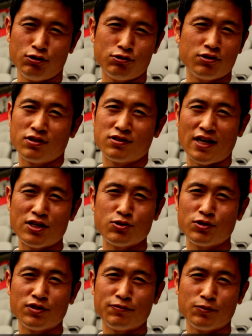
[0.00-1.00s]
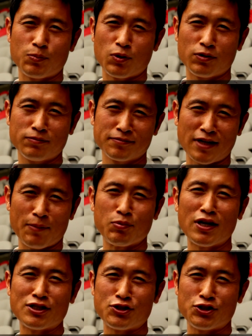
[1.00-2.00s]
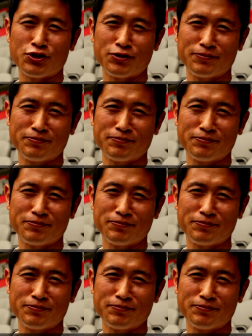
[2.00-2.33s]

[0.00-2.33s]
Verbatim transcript: just enjoy the football. God bless you.